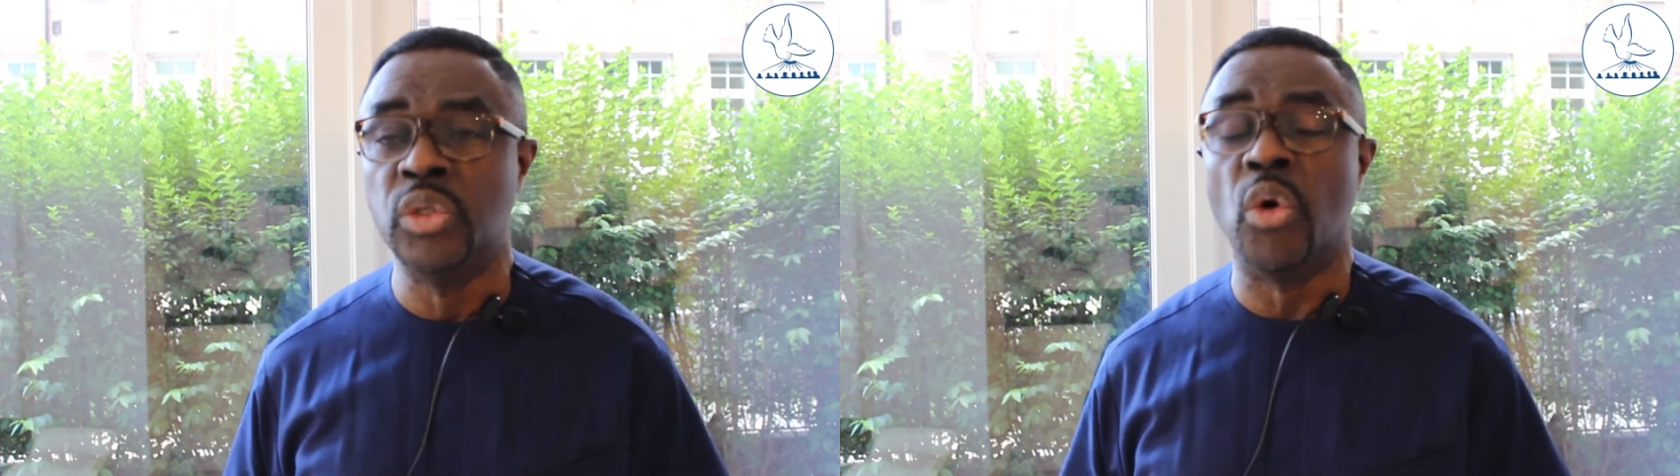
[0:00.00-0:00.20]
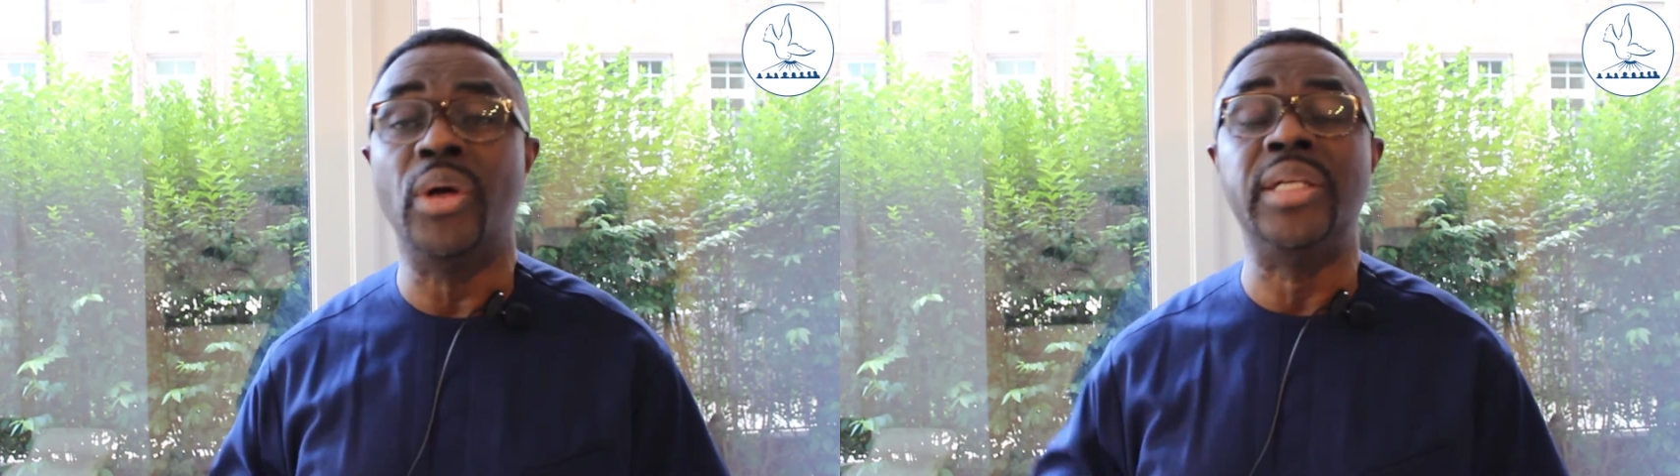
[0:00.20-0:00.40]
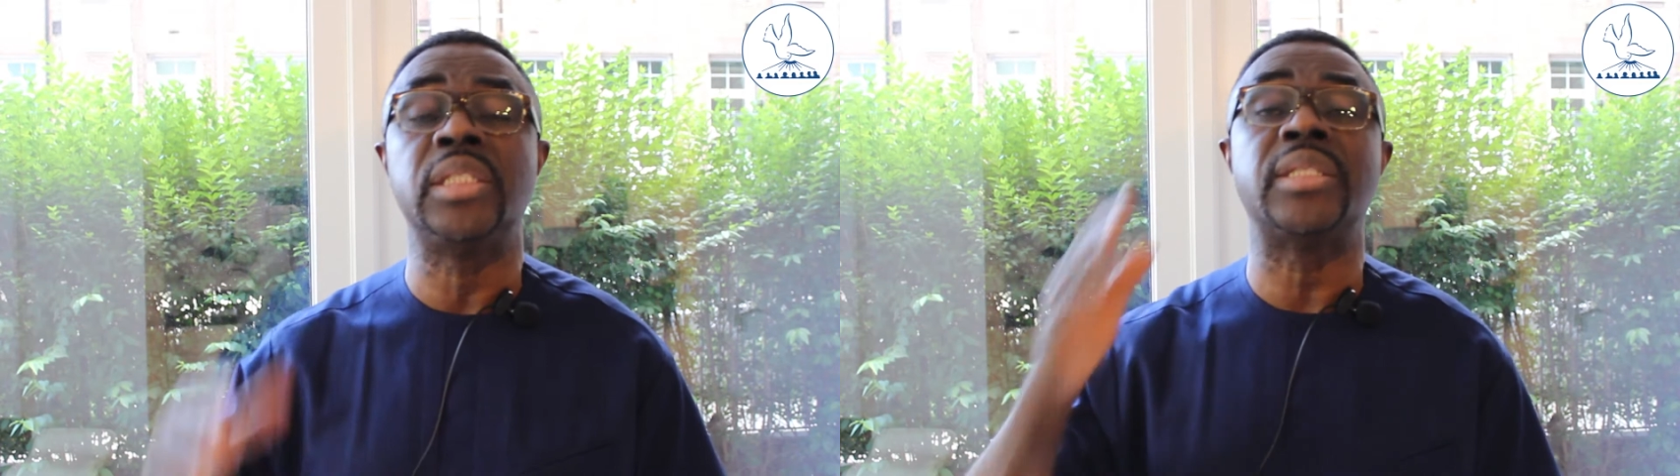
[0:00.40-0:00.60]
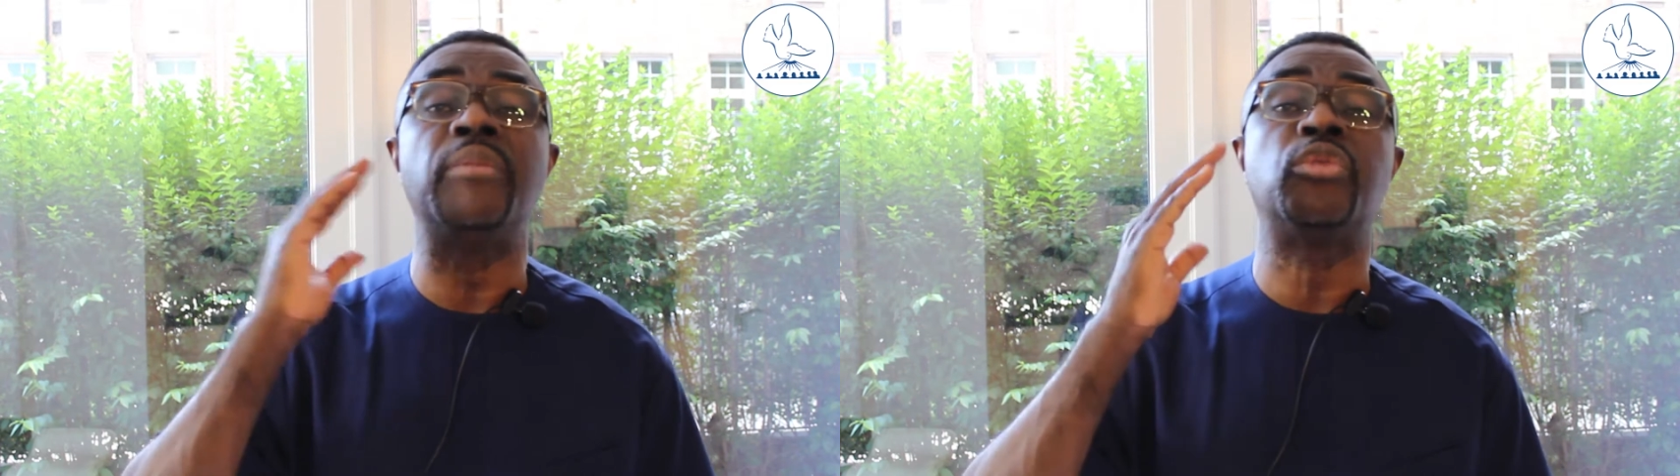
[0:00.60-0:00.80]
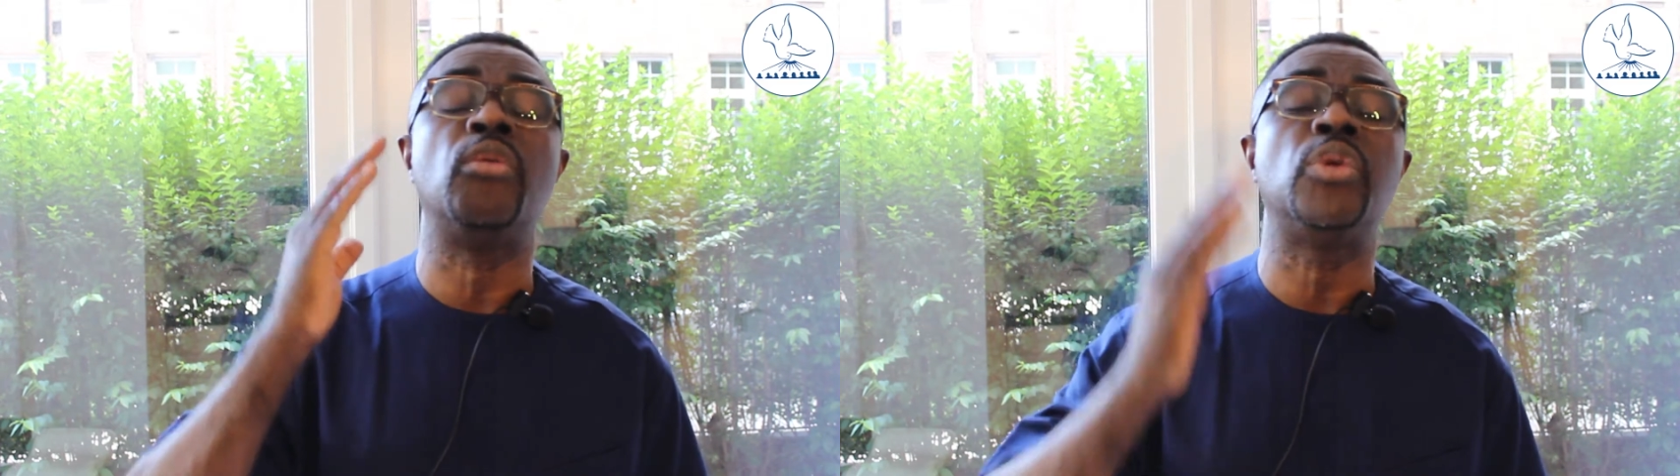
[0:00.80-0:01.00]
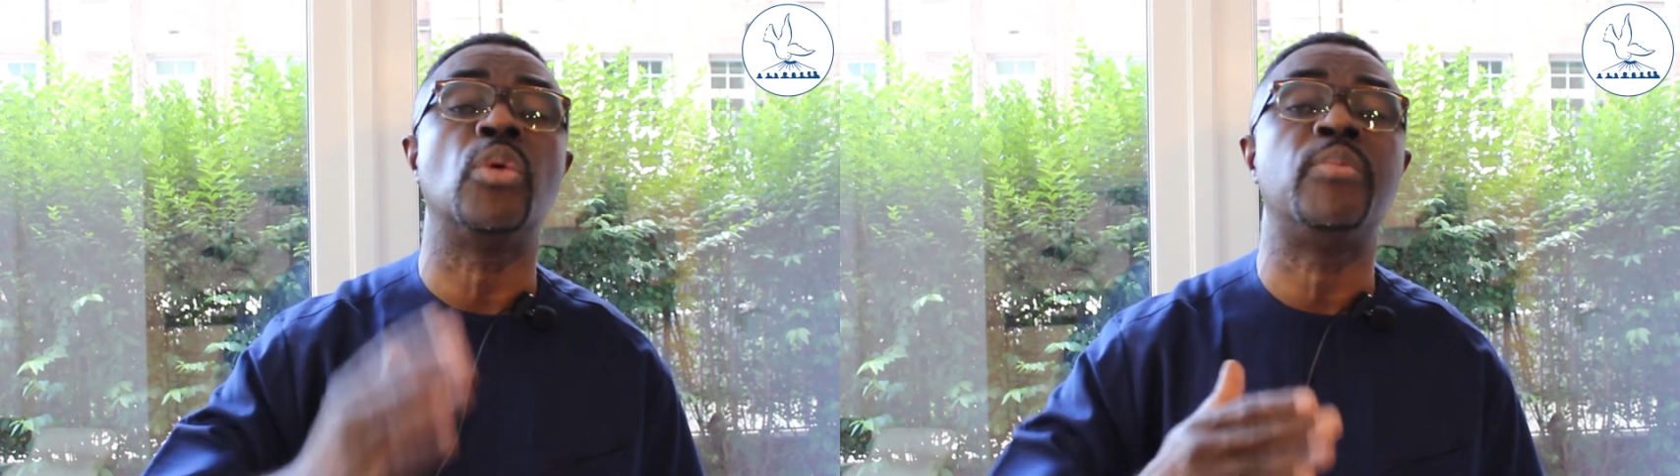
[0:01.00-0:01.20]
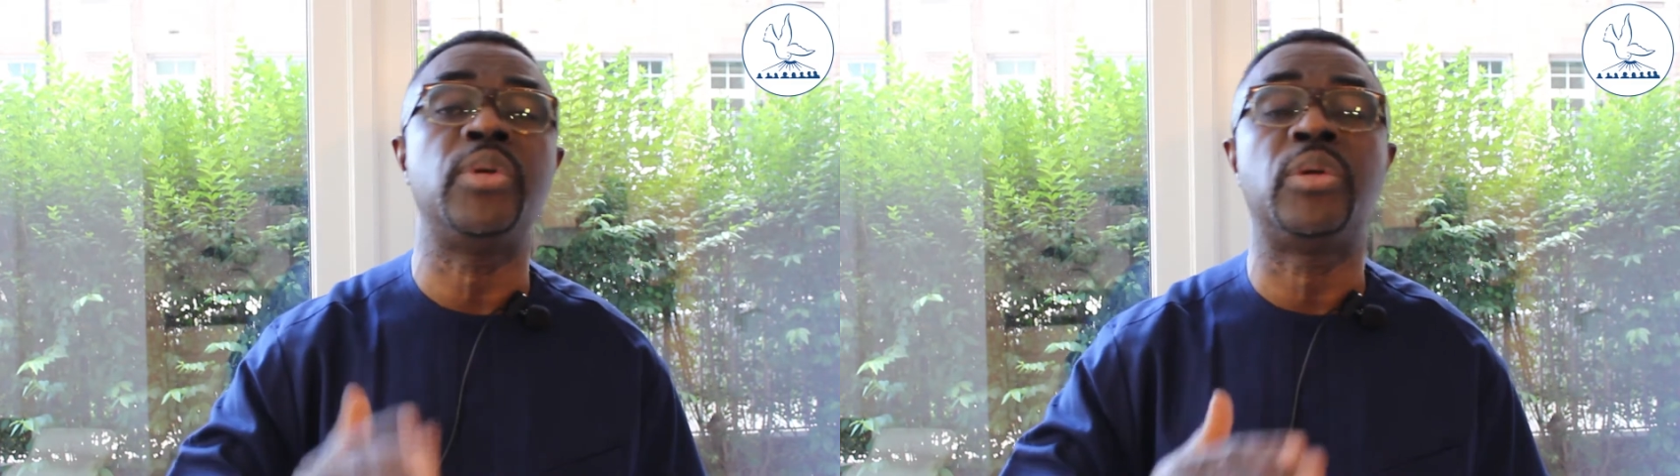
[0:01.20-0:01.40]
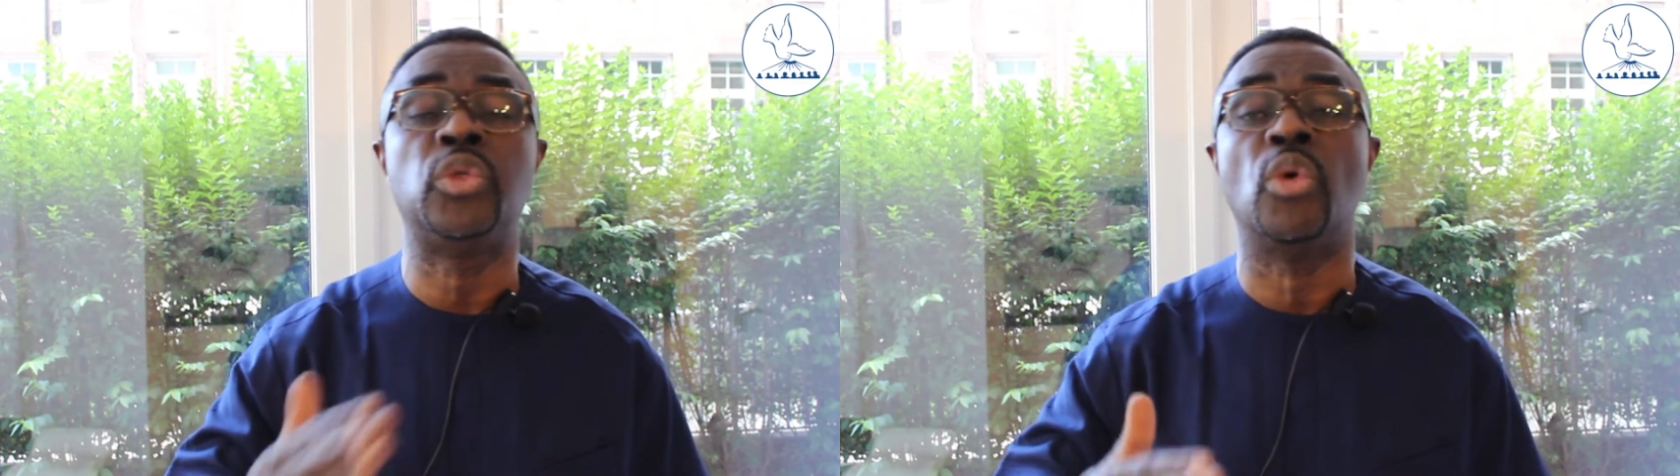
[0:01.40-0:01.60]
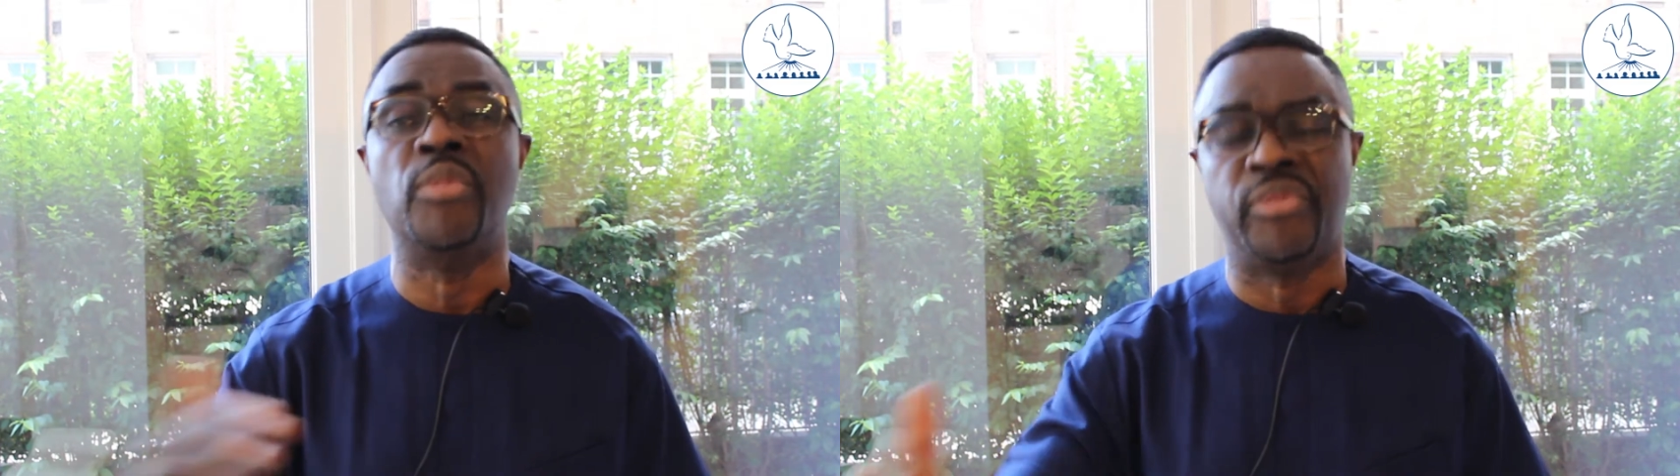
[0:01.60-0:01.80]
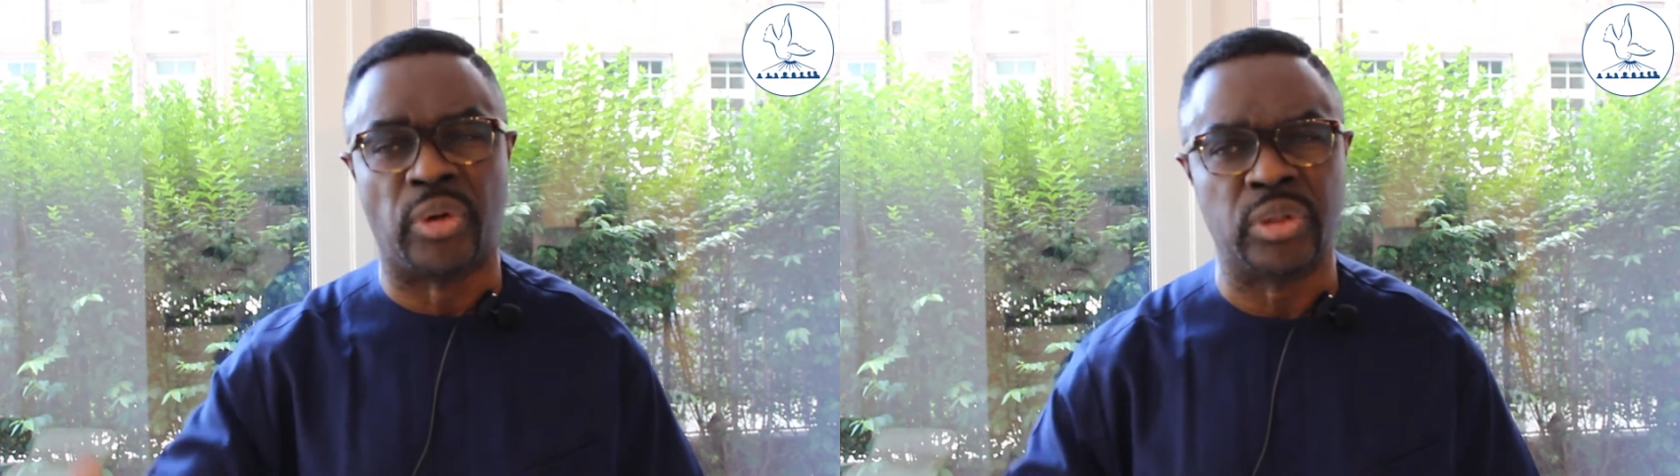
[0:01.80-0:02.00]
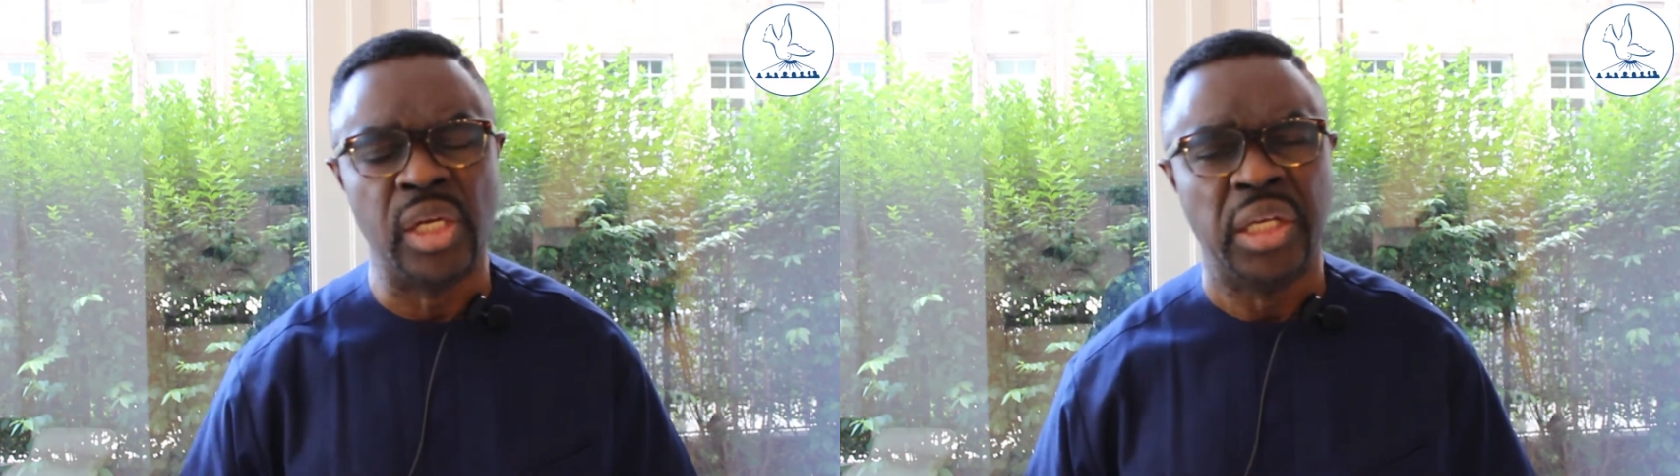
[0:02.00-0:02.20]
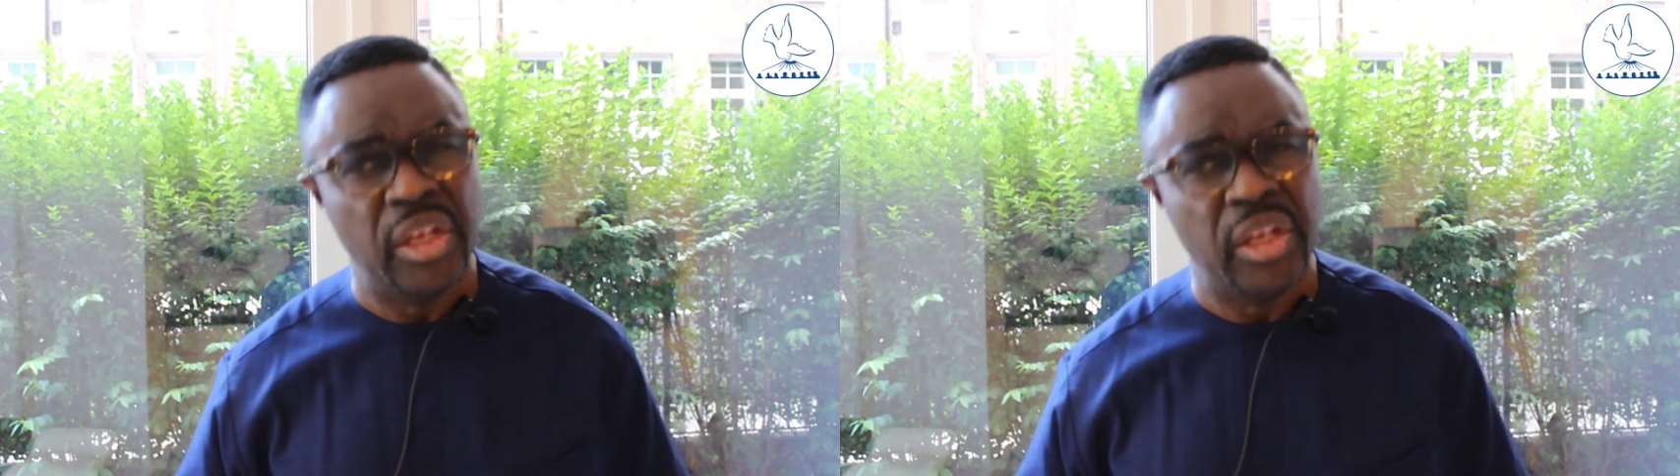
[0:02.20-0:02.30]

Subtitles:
No, it is time for you to move on.